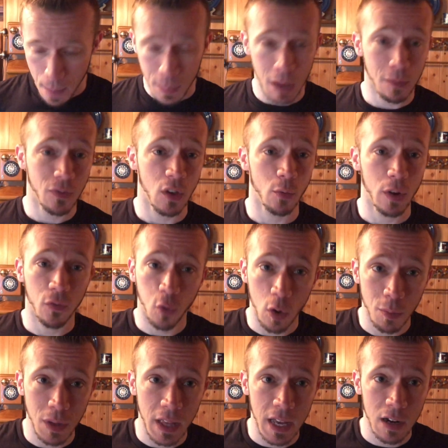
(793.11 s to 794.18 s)
Maybe if they
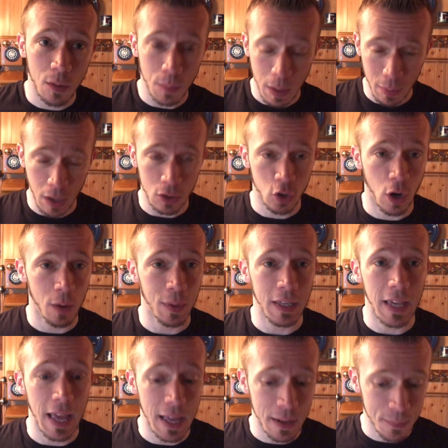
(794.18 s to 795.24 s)
reformulate them, maybe I'll try them
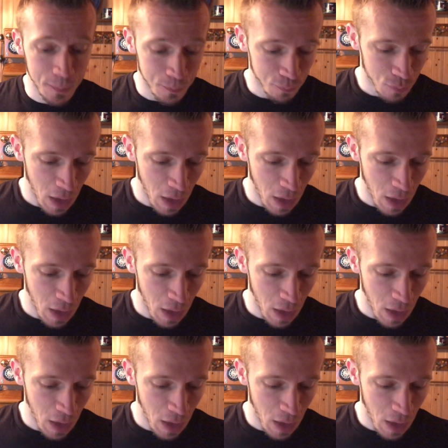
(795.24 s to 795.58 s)
again.